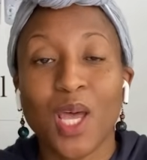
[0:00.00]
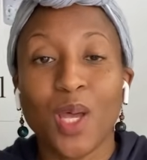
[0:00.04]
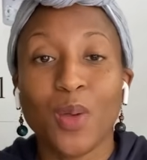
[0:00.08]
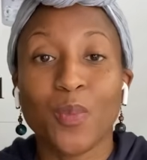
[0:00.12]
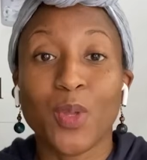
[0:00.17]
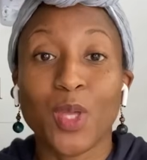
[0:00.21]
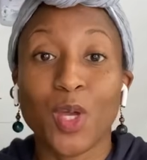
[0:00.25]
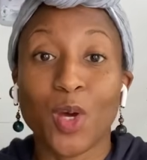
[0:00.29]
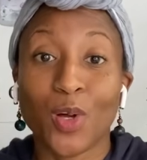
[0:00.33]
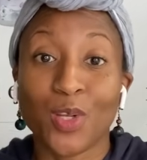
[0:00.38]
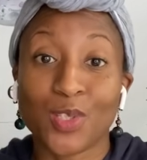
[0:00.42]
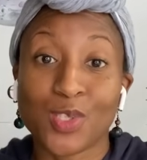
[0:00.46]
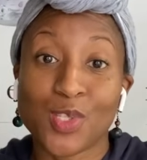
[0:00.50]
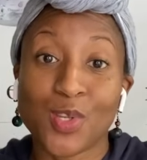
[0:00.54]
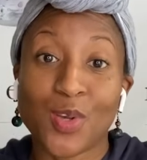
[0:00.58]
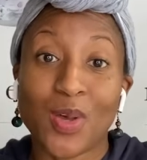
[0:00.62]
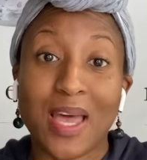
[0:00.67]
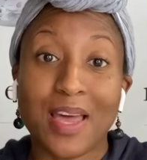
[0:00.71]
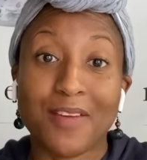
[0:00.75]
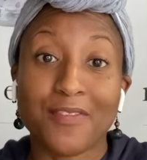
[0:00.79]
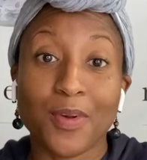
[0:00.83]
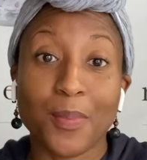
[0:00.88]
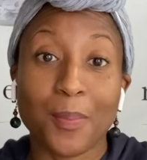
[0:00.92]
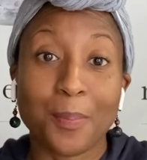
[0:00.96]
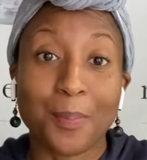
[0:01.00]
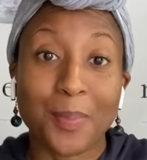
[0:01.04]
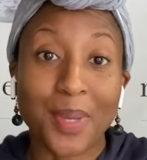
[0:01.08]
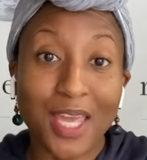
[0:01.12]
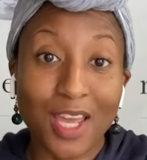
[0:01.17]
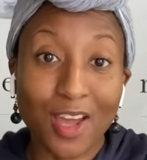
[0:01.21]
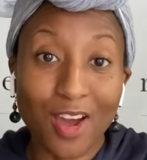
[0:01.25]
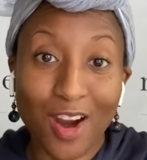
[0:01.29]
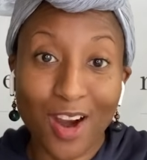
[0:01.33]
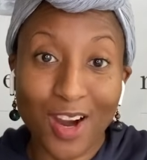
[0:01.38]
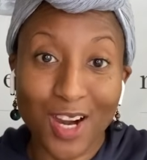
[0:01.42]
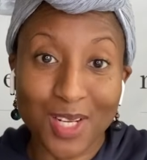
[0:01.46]
We also have a
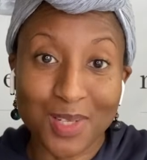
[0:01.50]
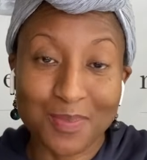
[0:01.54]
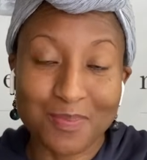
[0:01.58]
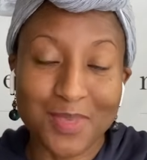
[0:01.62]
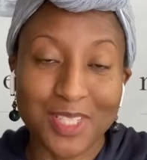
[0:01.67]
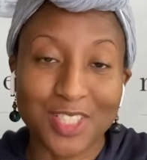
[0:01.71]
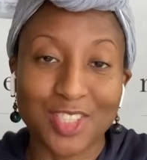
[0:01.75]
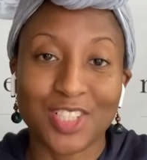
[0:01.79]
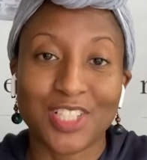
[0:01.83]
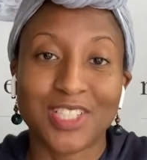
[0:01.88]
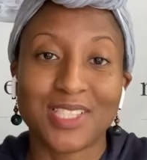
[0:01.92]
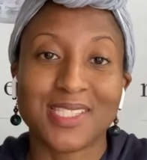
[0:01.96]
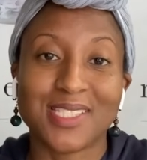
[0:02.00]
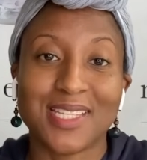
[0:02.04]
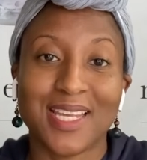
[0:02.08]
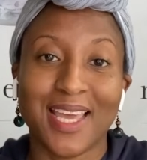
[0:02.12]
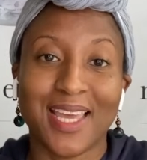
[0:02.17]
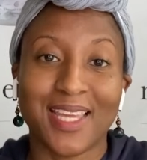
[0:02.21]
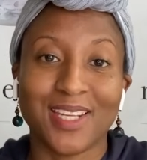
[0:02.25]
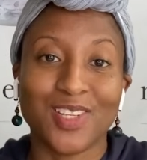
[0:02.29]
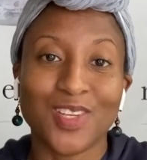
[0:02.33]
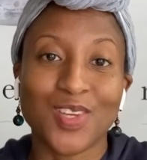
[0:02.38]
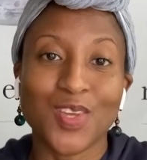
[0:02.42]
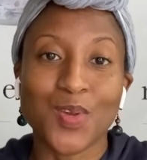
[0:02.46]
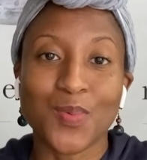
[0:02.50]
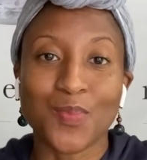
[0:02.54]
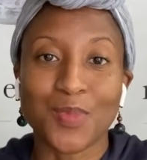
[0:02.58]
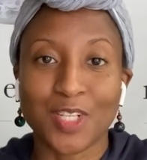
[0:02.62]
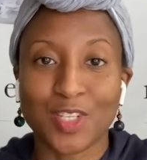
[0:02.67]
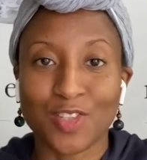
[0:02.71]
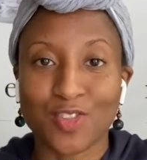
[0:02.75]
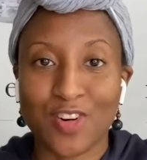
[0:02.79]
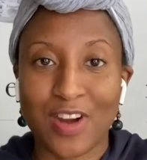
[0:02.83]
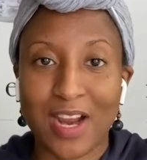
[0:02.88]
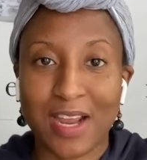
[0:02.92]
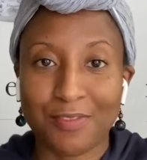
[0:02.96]
big heart mission to end
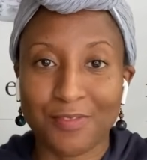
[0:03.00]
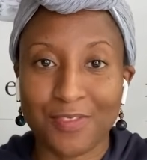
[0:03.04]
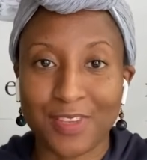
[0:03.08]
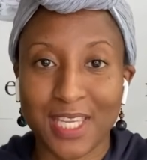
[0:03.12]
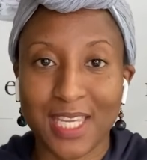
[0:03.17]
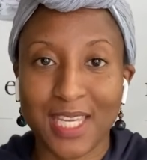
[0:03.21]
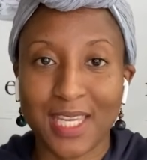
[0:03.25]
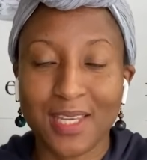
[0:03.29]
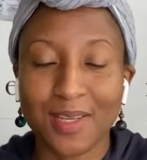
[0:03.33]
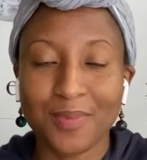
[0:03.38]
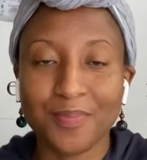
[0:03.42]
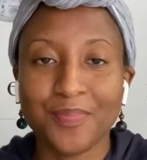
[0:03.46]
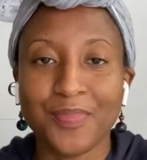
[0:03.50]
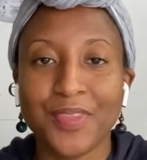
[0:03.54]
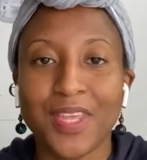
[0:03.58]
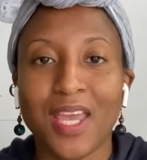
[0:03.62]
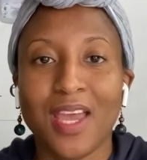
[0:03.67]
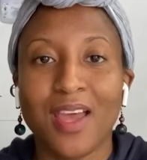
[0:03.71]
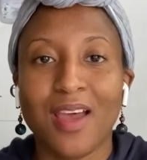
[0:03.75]
human trafficking.